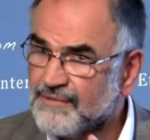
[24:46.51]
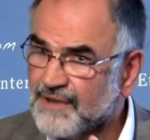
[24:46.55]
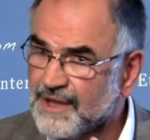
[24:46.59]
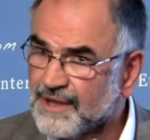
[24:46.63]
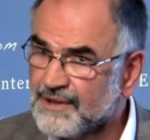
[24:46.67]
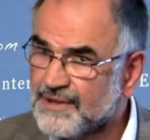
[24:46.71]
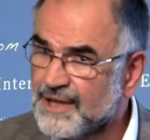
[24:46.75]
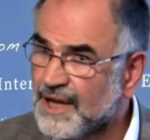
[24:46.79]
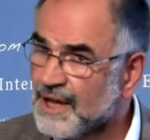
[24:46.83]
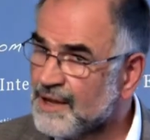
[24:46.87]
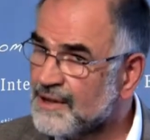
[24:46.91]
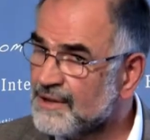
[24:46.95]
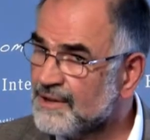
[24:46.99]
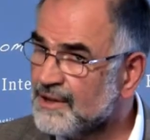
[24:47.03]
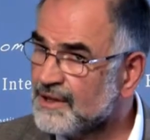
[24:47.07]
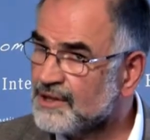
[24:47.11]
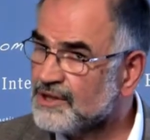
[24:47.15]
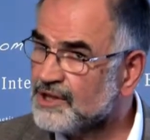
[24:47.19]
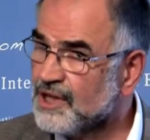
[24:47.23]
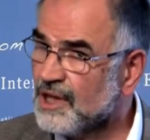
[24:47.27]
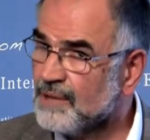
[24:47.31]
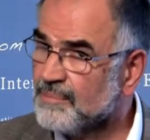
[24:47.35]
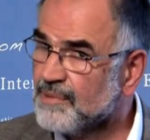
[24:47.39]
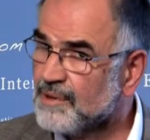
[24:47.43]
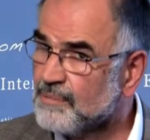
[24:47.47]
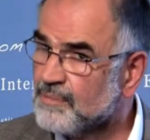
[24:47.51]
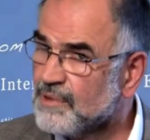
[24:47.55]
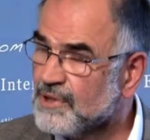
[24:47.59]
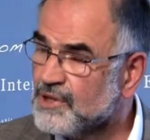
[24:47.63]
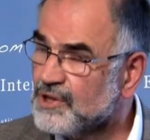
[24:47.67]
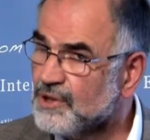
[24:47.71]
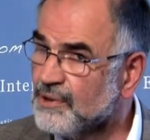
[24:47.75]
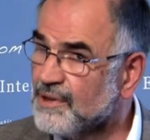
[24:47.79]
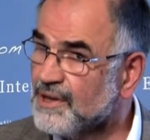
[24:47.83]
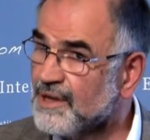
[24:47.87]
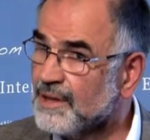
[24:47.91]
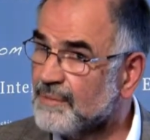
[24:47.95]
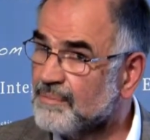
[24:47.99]
fantastic job at
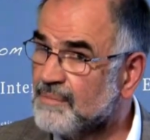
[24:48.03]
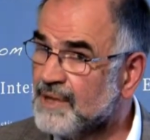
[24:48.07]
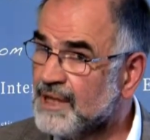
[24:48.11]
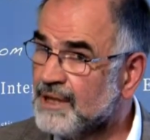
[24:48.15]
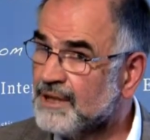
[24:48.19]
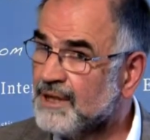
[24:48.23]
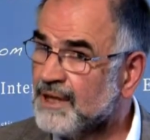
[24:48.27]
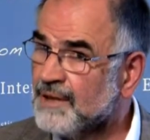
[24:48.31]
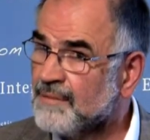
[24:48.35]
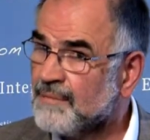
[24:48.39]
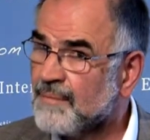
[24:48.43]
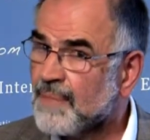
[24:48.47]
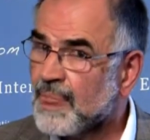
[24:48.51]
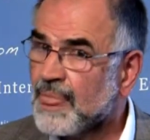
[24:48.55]
producing milk